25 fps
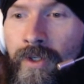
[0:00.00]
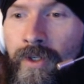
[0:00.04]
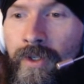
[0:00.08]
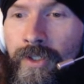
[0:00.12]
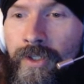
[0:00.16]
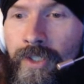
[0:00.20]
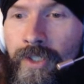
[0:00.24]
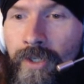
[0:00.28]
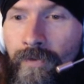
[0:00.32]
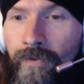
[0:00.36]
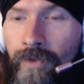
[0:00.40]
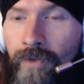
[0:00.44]

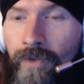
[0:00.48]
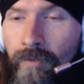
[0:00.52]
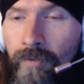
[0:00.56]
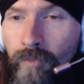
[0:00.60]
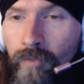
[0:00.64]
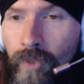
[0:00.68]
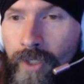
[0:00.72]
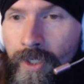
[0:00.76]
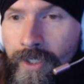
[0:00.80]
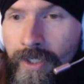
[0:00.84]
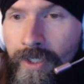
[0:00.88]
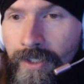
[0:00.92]
definitely
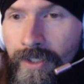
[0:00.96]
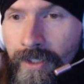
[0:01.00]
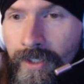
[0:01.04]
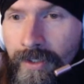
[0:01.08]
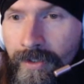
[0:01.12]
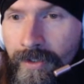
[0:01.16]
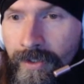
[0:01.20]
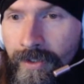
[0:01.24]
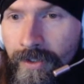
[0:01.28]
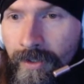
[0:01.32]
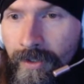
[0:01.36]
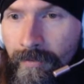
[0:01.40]
brings
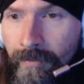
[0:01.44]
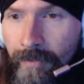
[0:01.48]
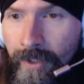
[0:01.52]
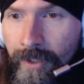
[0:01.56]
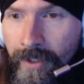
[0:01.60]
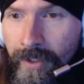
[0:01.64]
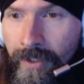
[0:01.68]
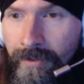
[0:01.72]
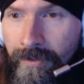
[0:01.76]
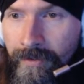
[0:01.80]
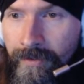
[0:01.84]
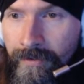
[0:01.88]
in
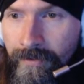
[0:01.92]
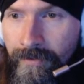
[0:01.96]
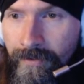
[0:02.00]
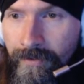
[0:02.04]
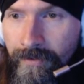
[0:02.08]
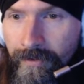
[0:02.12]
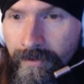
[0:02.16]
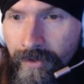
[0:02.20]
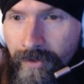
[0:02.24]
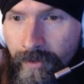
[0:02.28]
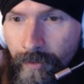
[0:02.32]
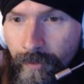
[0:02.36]
some
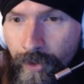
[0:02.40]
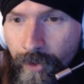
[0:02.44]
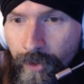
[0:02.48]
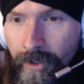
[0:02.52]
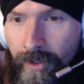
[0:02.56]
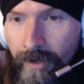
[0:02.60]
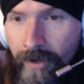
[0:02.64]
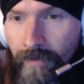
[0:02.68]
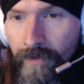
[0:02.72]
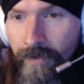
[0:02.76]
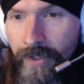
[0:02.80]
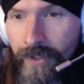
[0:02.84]
good
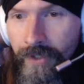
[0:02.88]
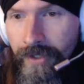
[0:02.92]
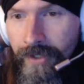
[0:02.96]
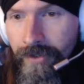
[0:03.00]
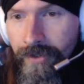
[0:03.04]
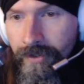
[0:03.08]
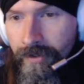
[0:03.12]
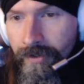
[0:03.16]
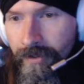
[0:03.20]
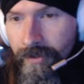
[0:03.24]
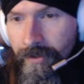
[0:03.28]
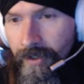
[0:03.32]

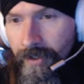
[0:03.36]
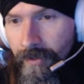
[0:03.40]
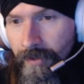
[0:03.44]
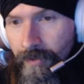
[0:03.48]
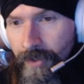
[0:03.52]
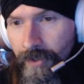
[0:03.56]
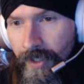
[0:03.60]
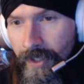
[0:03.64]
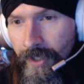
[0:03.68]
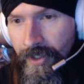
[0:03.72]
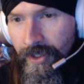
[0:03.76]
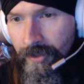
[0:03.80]
conversations. It
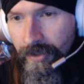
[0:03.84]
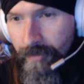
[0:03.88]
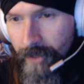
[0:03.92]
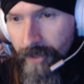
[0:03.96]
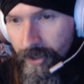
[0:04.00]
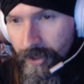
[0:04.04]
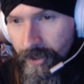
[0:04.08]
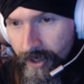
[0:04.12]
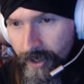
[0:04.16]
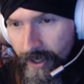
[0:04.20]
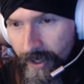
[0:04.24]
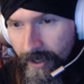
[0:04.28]
was nice to
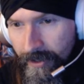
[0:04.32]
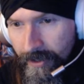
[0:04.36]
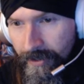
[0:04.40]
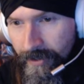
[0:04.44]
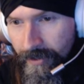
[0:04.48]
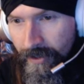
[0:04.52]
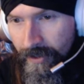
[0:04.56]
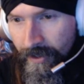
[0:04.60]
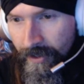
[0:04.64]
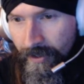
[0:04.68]
meet you guys.